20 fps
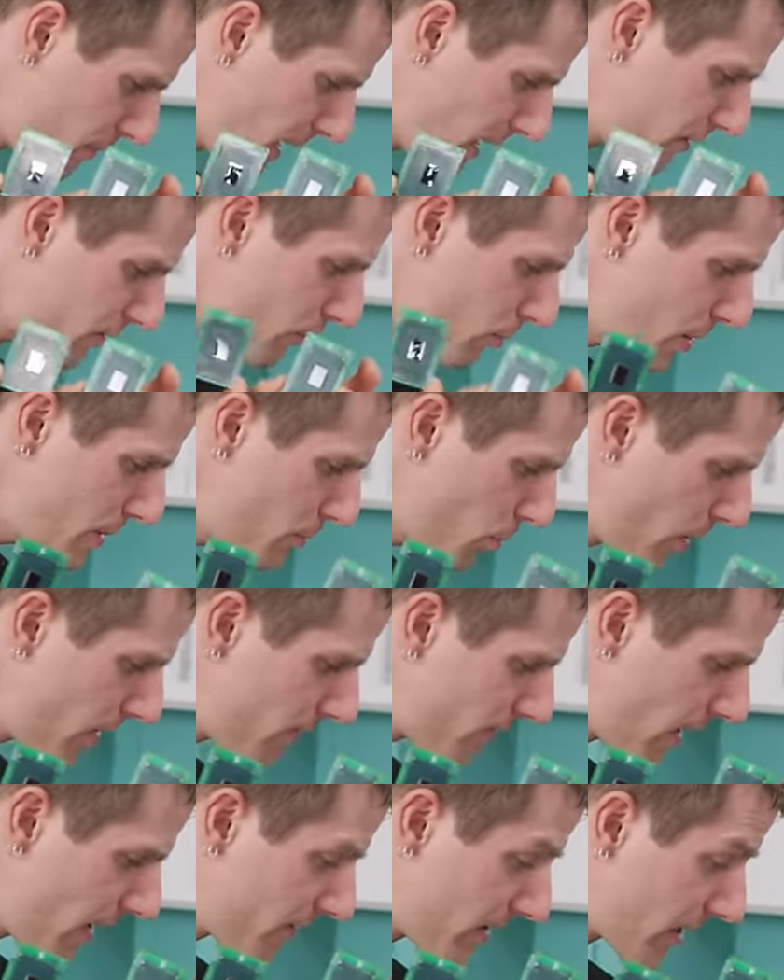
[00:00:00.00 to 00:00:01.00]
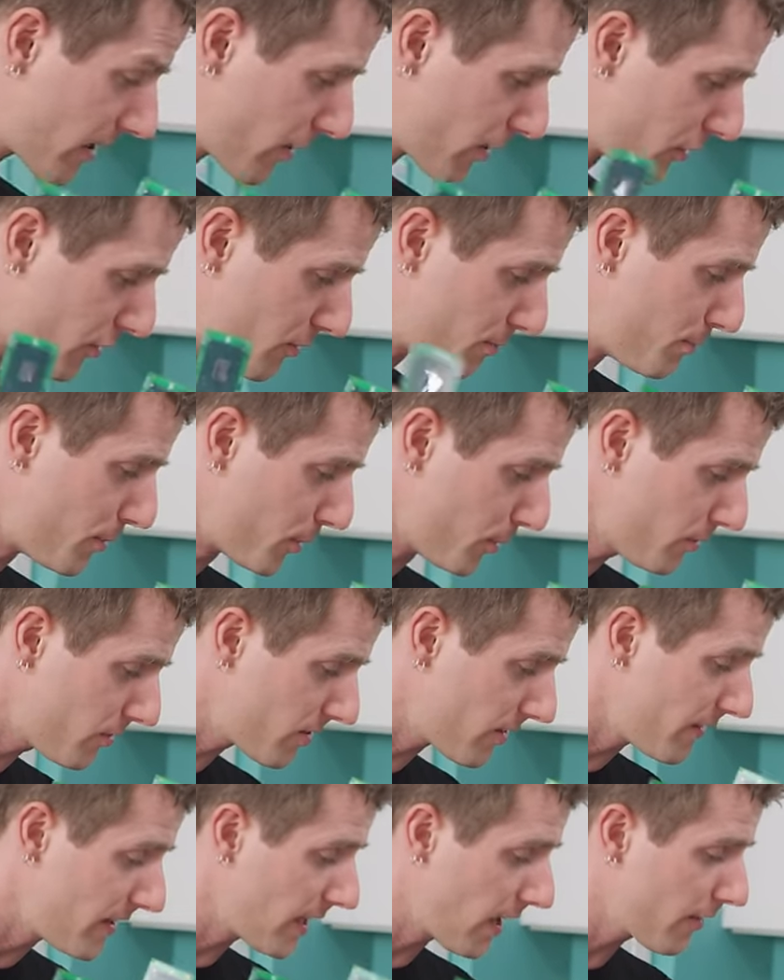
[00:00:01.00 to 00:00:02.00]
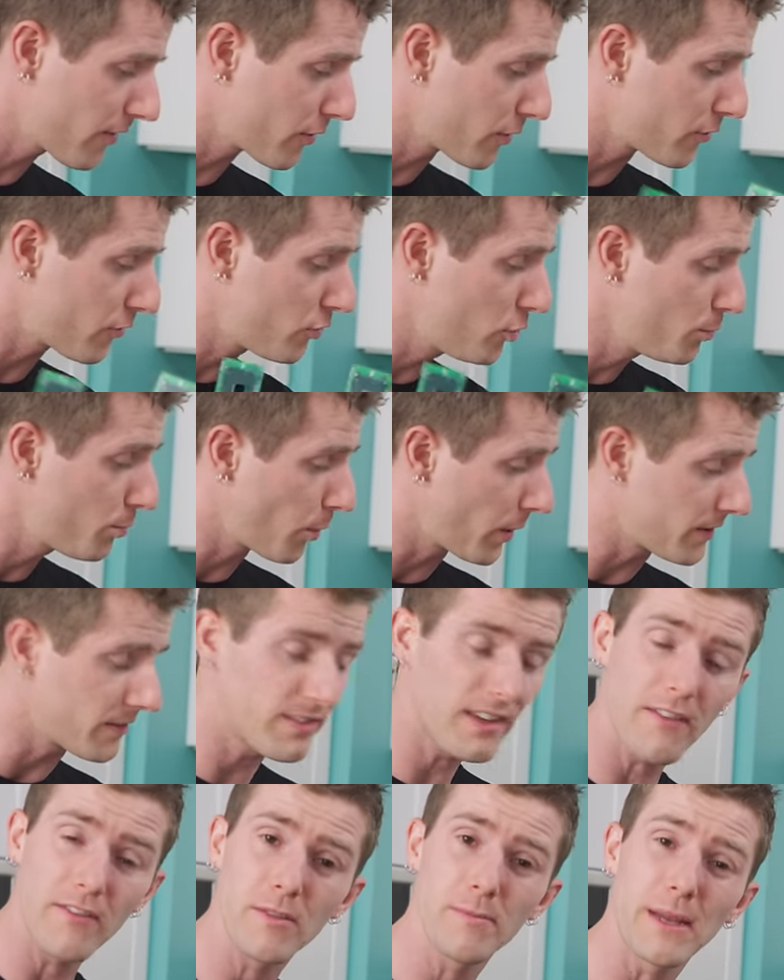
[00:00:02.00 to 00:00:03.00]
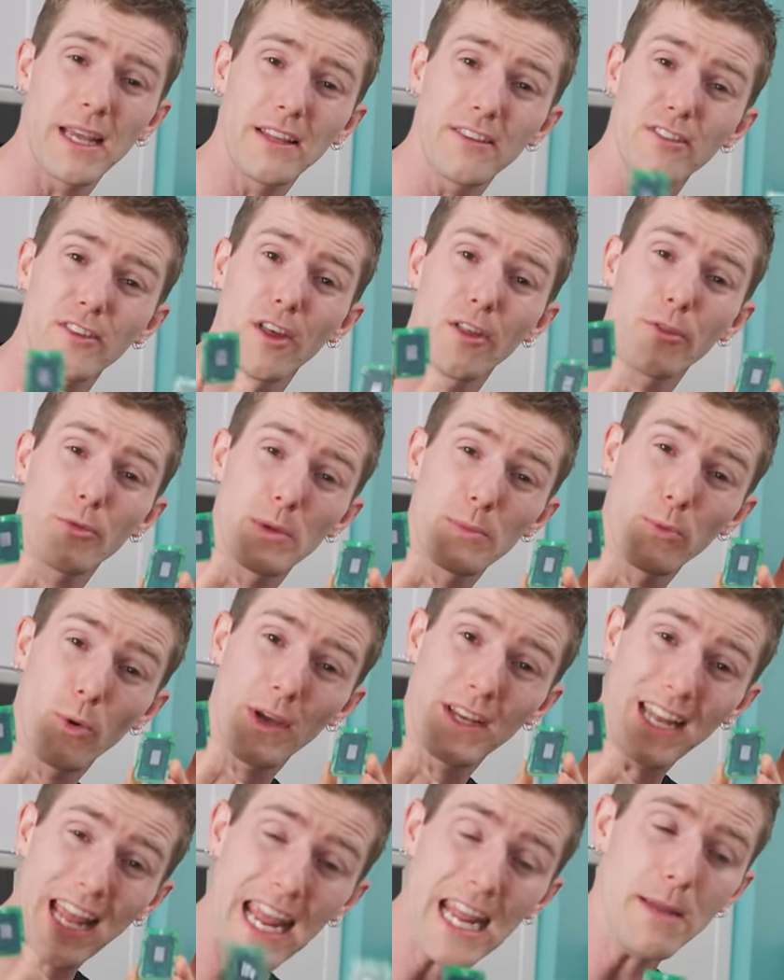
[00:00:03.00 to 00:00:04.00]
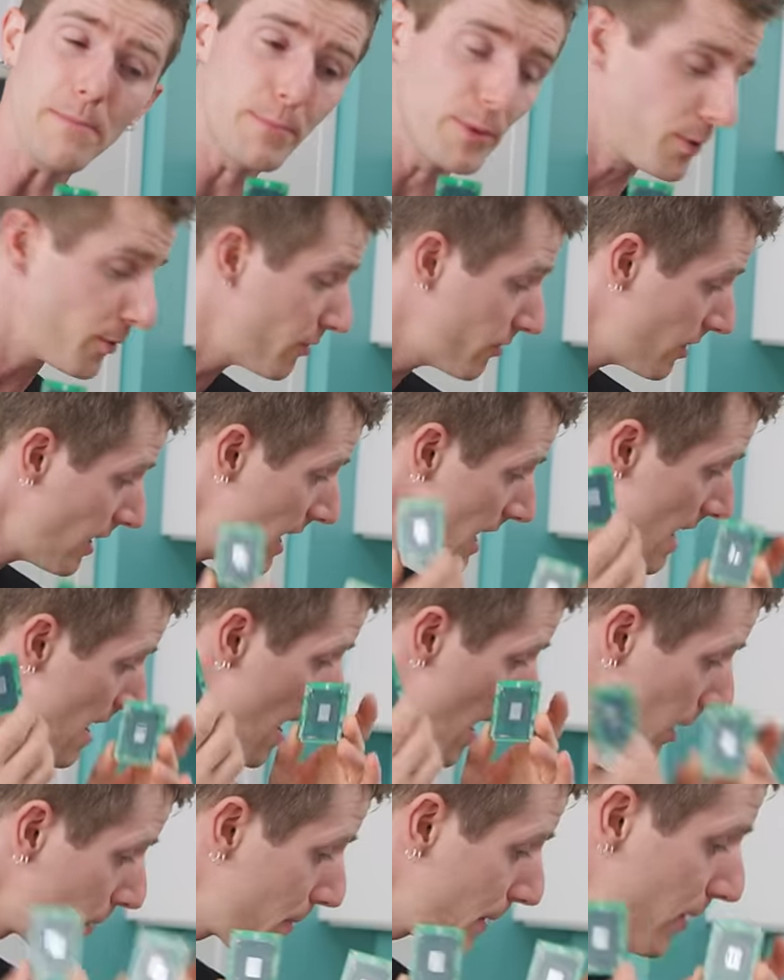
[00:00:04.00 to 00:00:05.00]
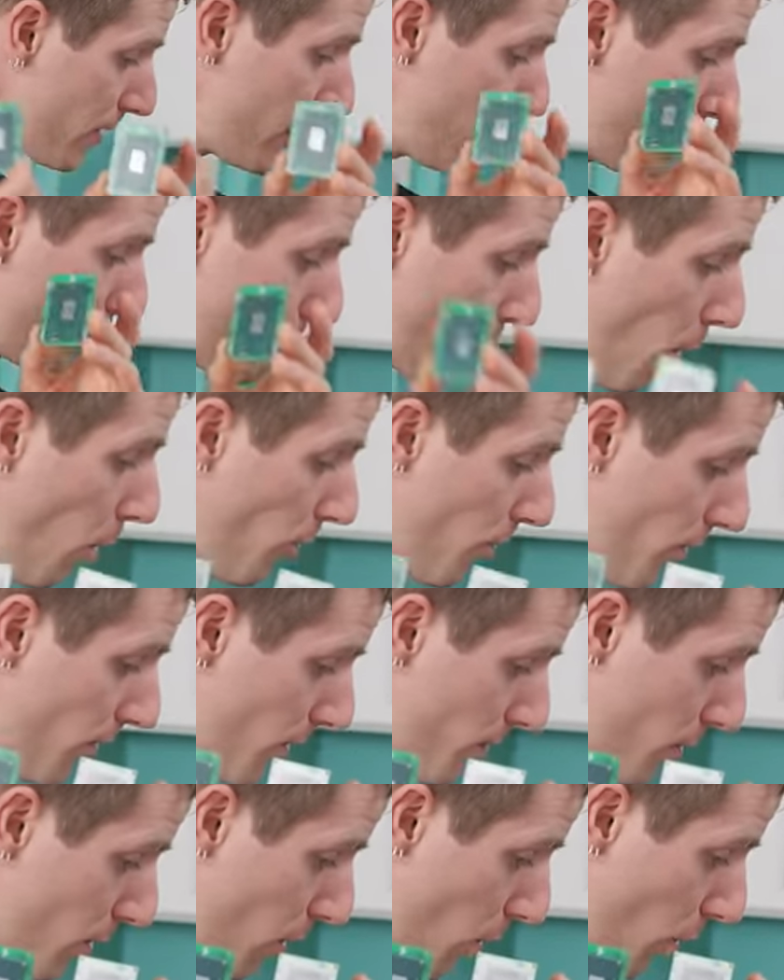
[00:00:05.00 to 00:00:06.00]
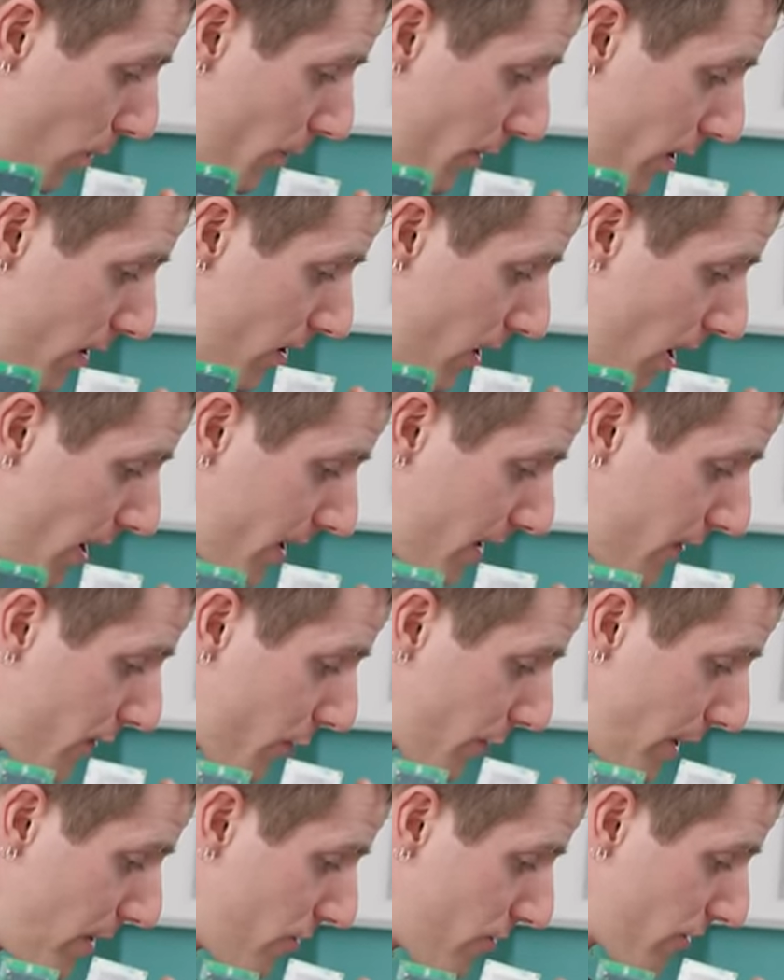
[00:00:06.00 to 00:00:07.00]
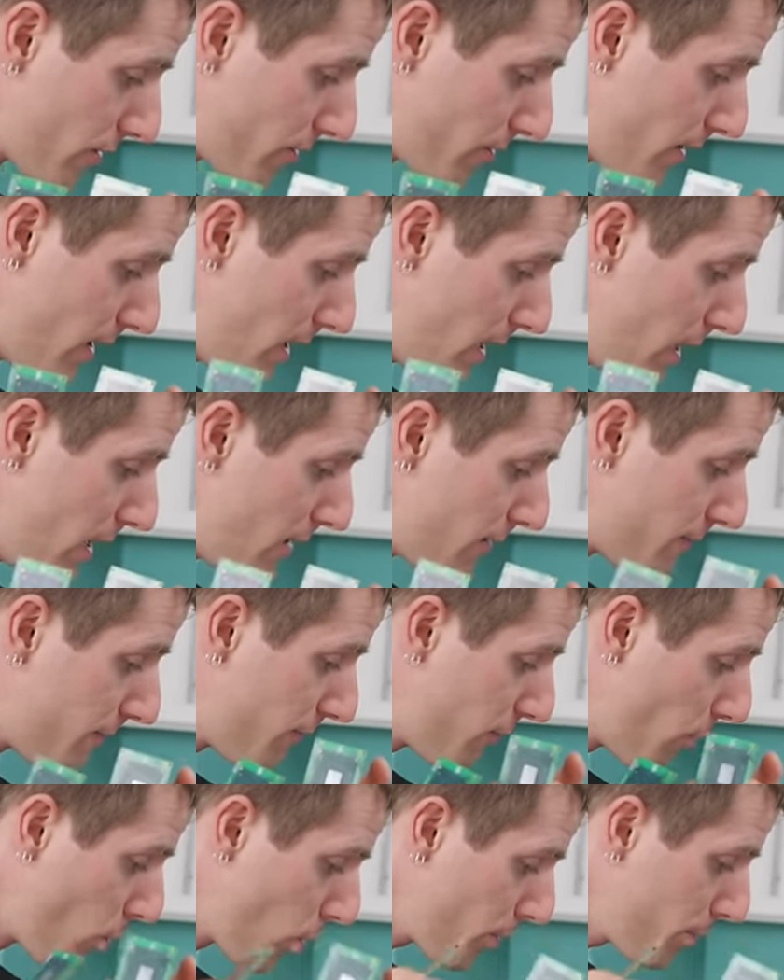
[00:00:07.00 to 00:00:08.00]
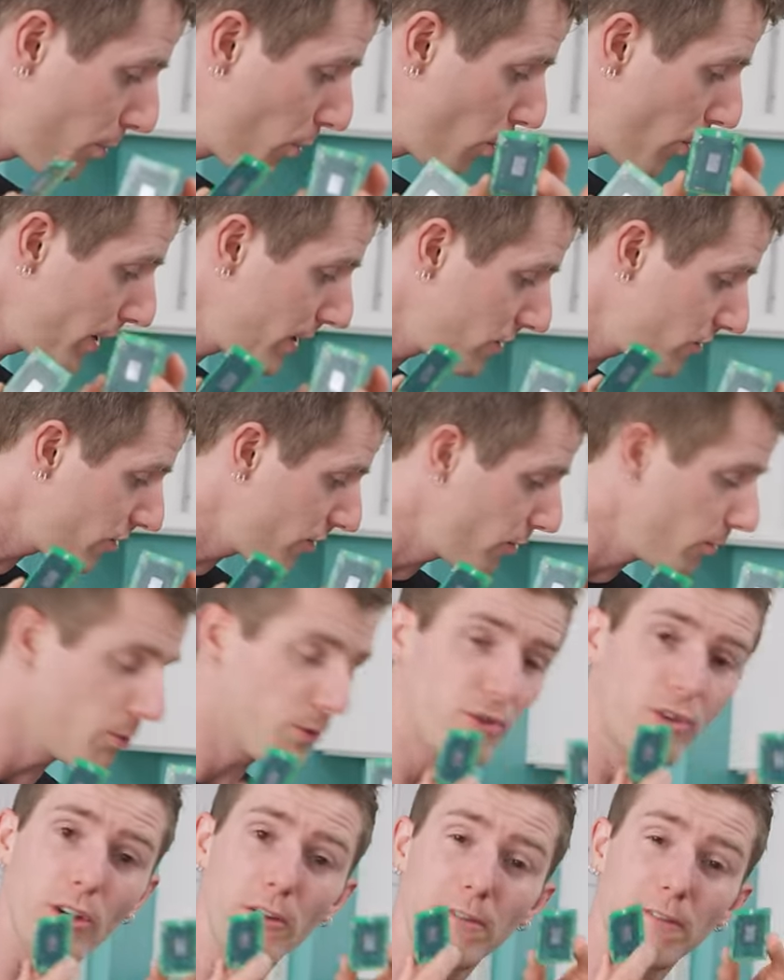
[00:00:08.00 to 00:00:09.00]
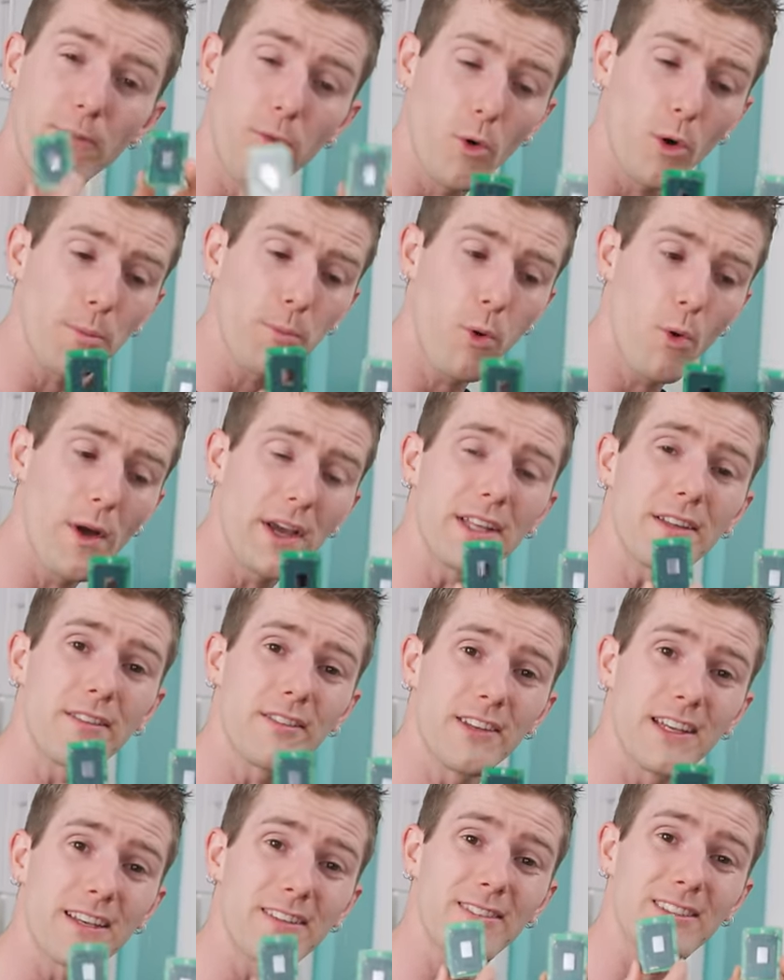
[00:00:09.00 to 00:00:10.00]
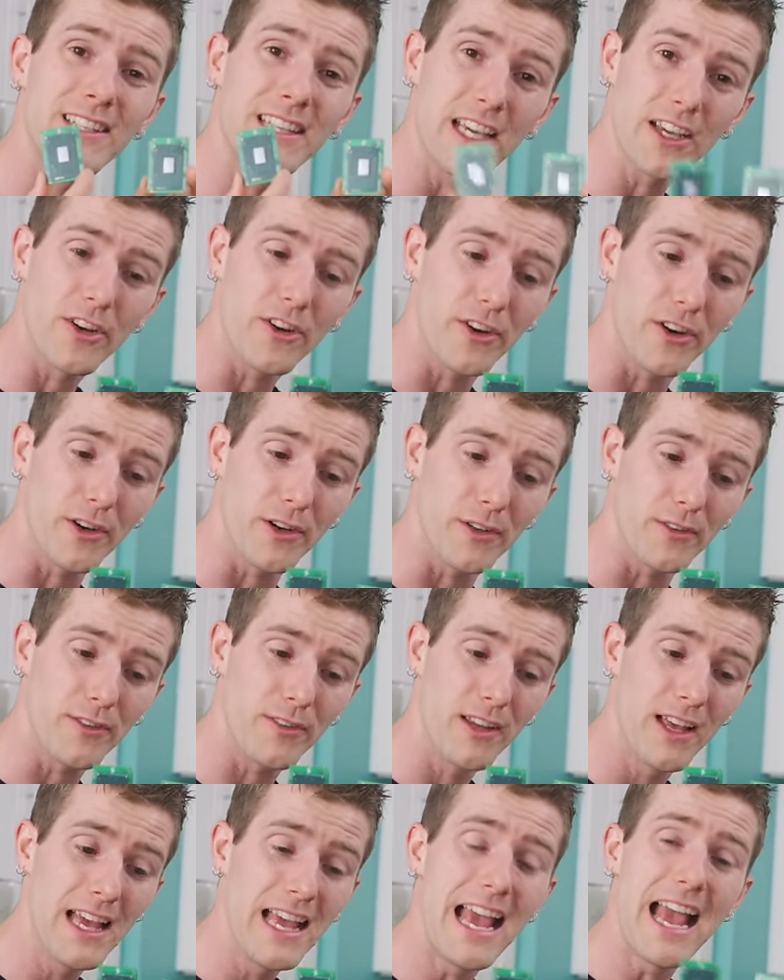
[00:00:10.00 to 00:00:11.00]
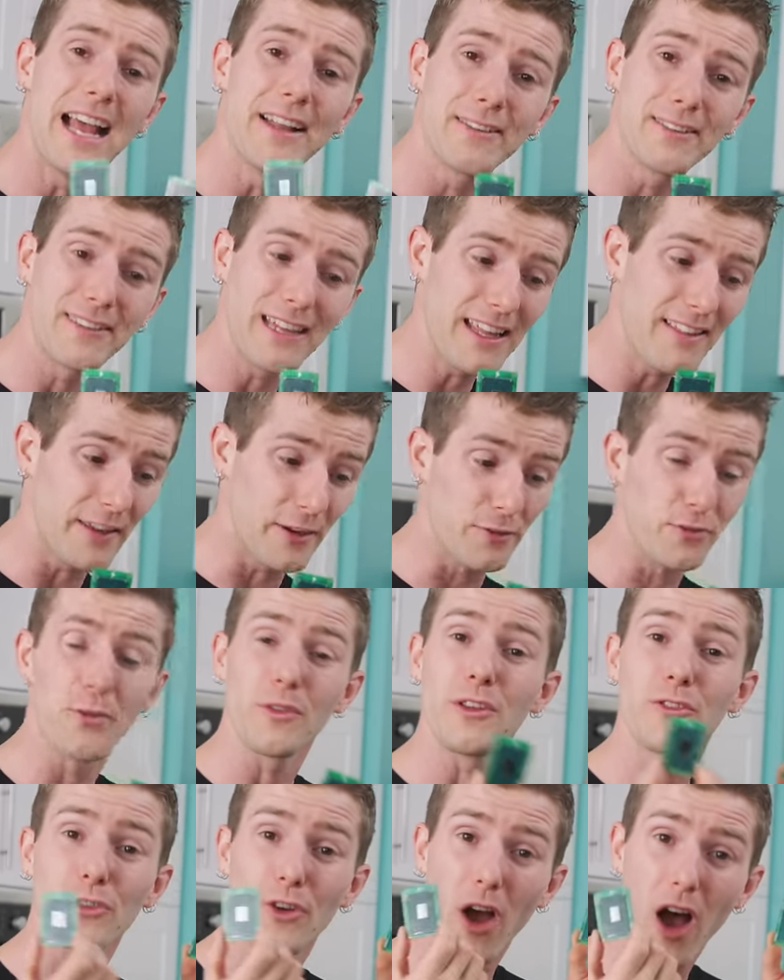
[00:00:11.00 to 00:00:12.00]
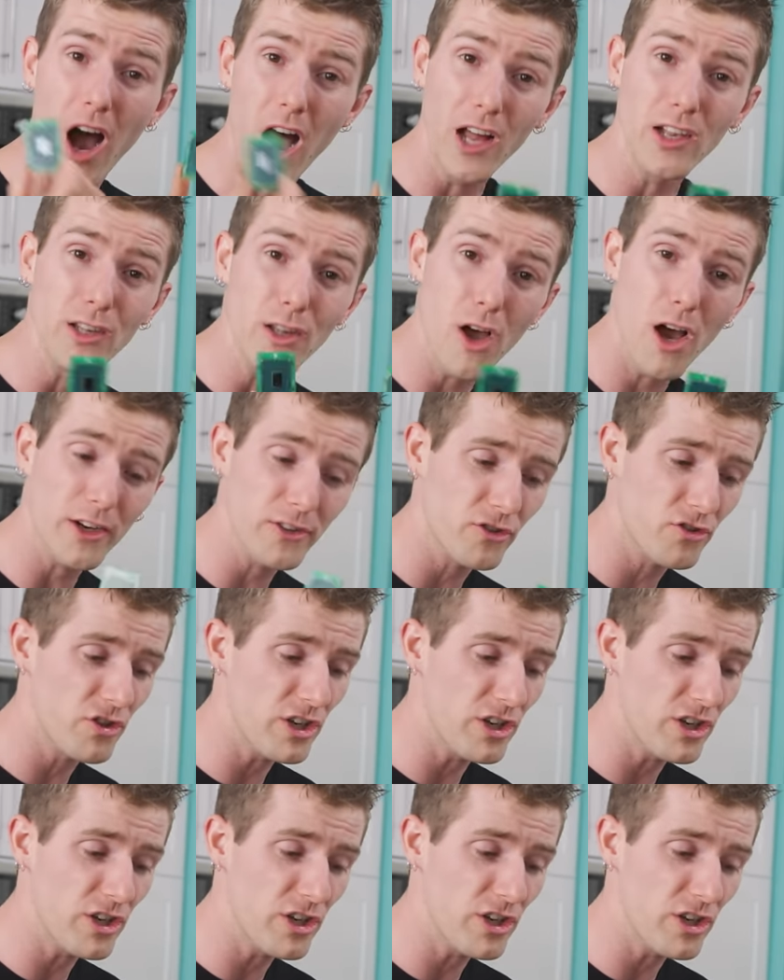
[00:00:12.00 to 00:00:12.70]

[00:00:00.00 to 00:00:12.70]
base, three point five gigahertz boost, and the other is two point seven base, three point eight boost. And apparently both of them will overclock in the range of four point two to four point six gigahertz and stay there. So these are unlocked